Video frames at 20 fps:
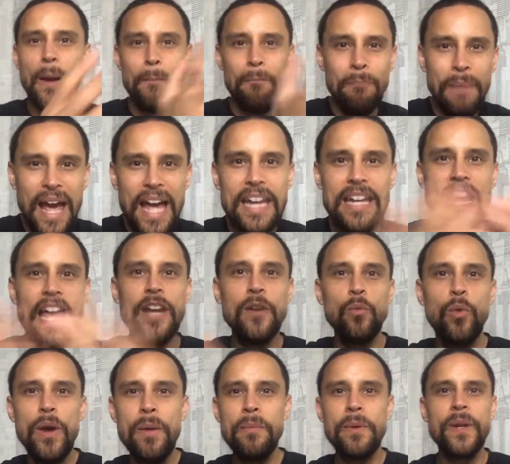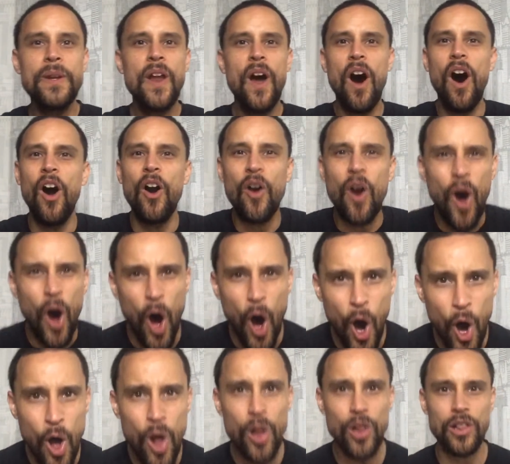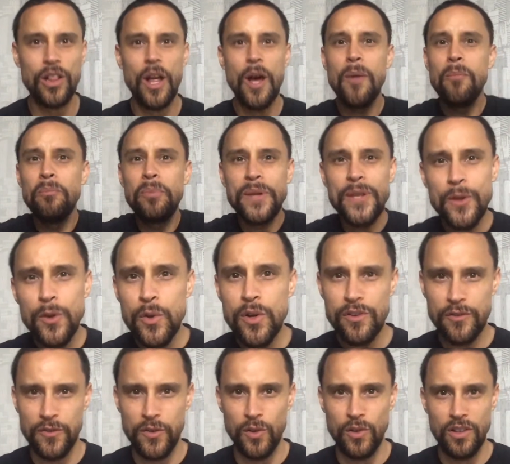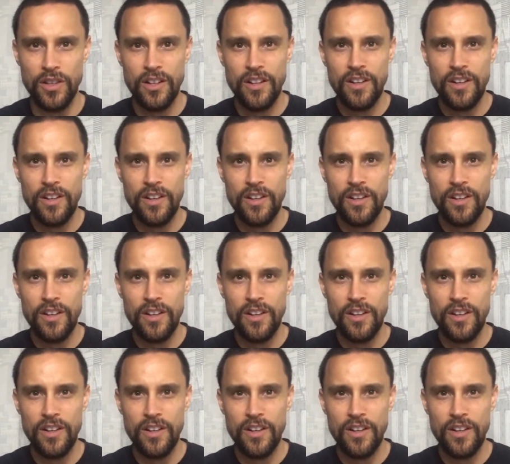men and women are all beautiful.